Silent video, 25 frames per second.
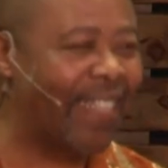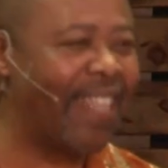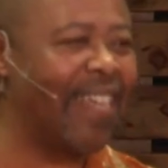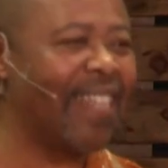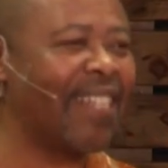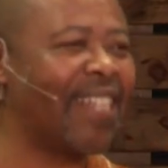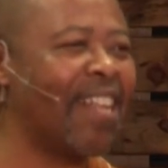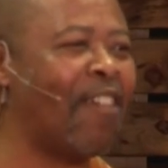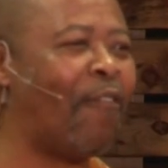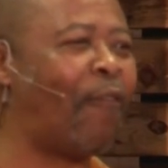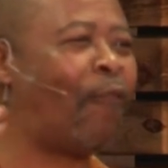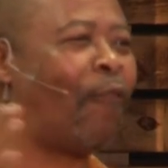
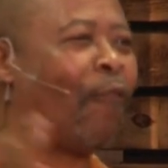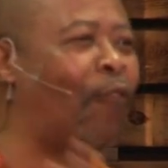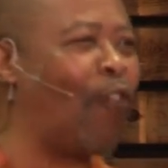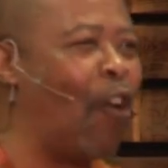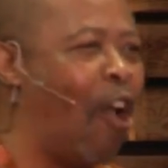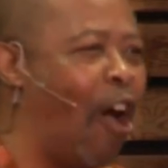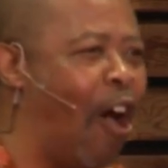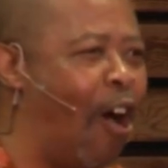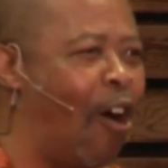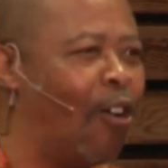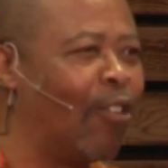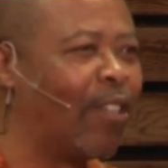there's a
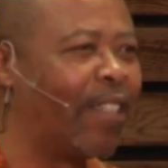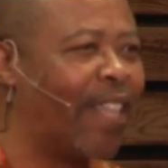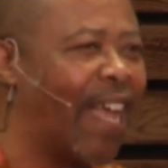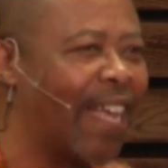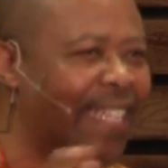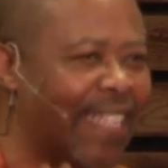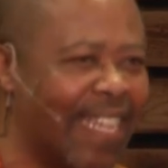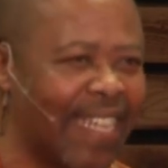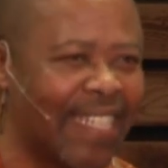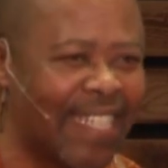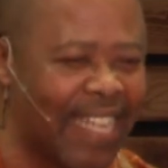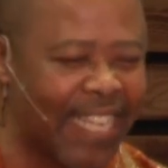flow
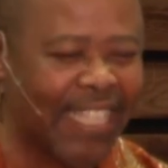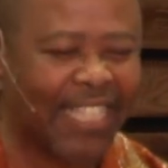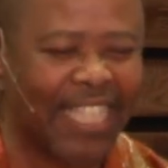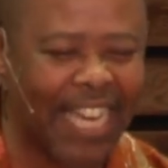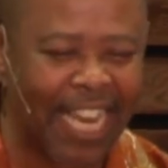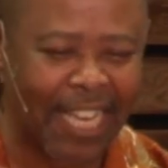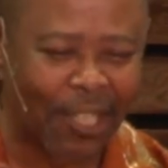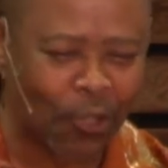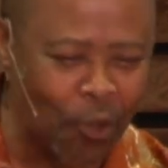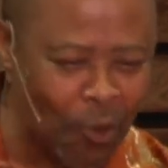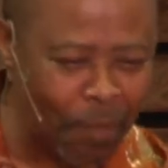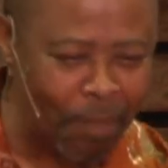that as a
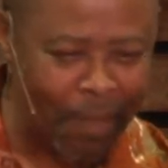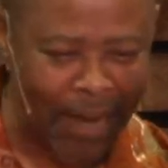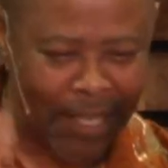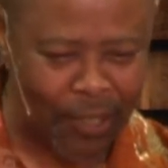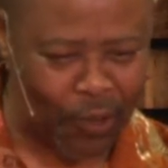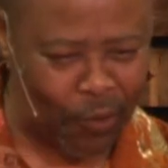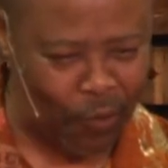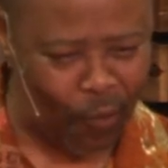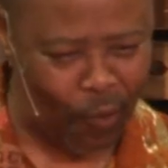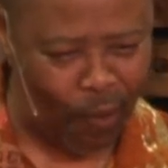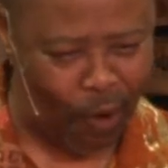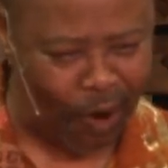church we
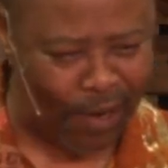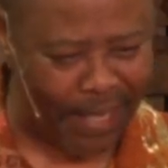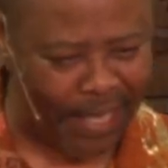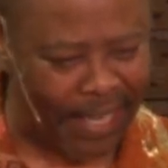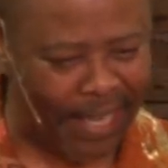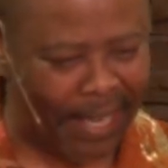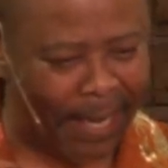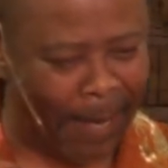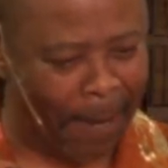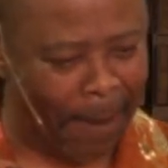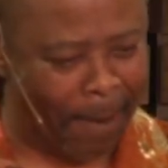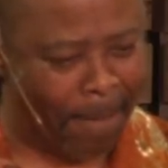must walk
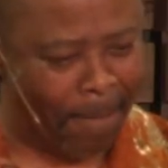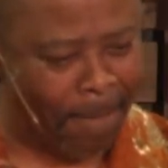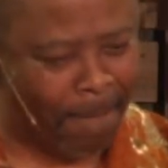in. I